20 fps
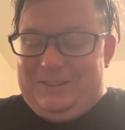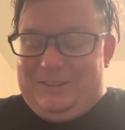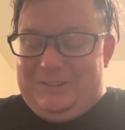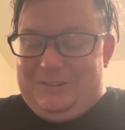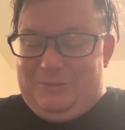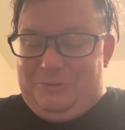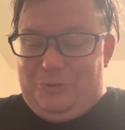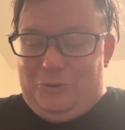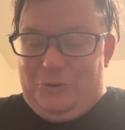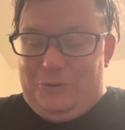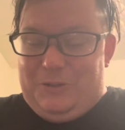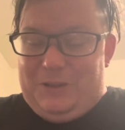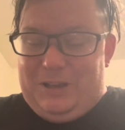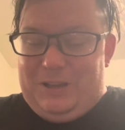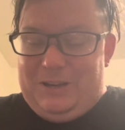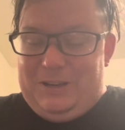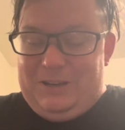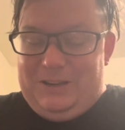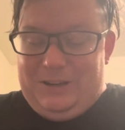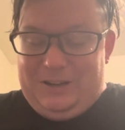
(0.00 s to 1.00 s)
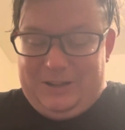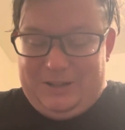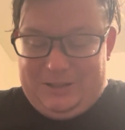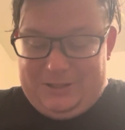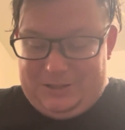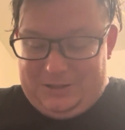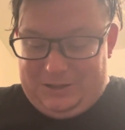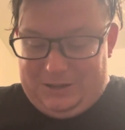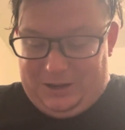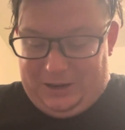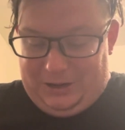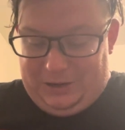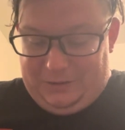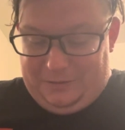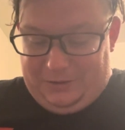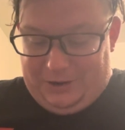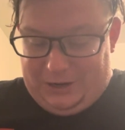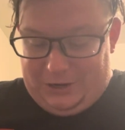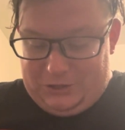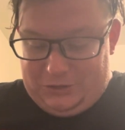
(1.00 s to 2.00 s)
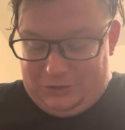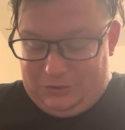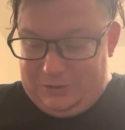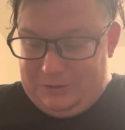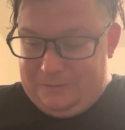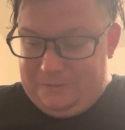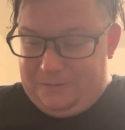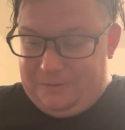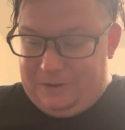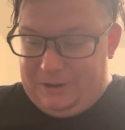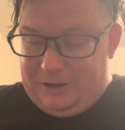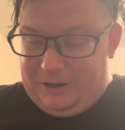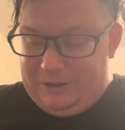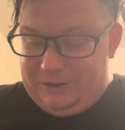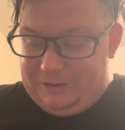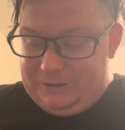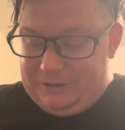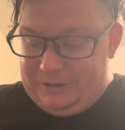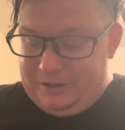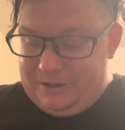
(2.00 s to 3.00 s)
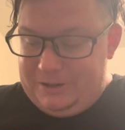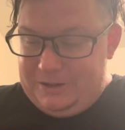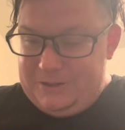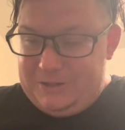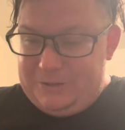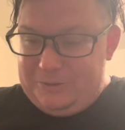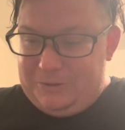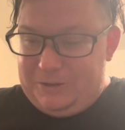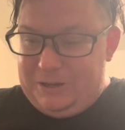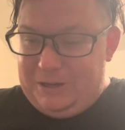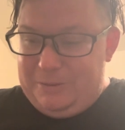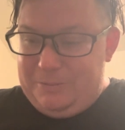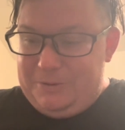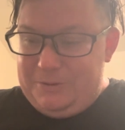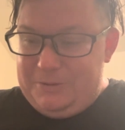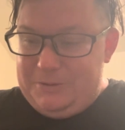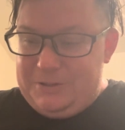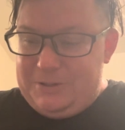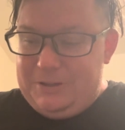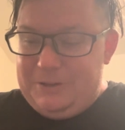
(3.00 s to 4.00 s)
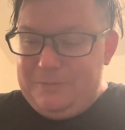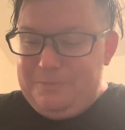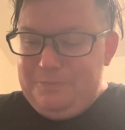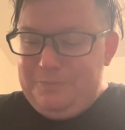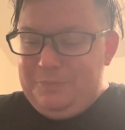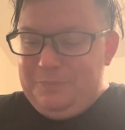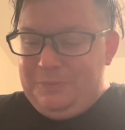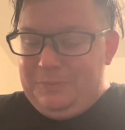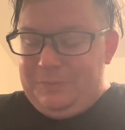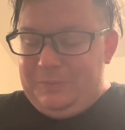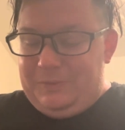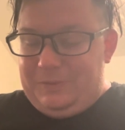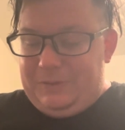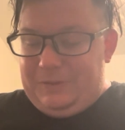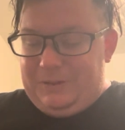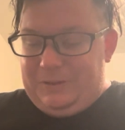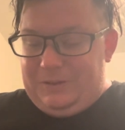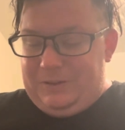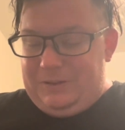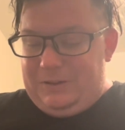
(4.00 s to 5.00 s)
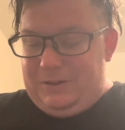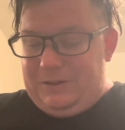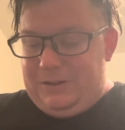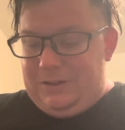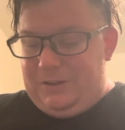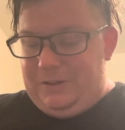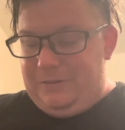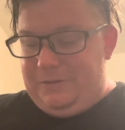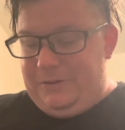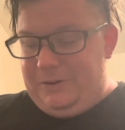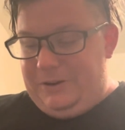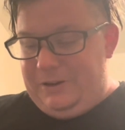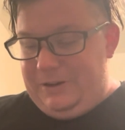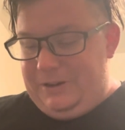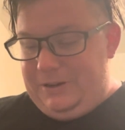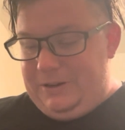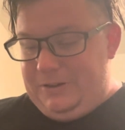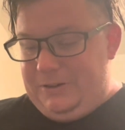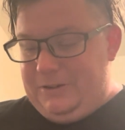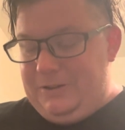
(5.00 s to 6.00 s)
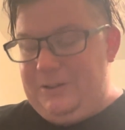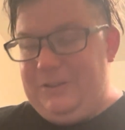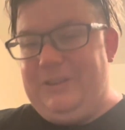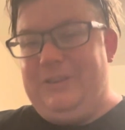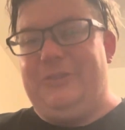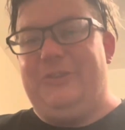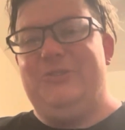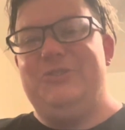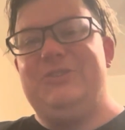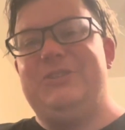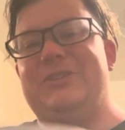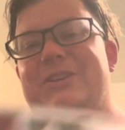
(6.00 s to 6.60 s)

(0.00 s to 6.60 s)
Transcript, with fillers: ruin the ending. It's kind of actually very hilarious what happens at the very end. Like, there's this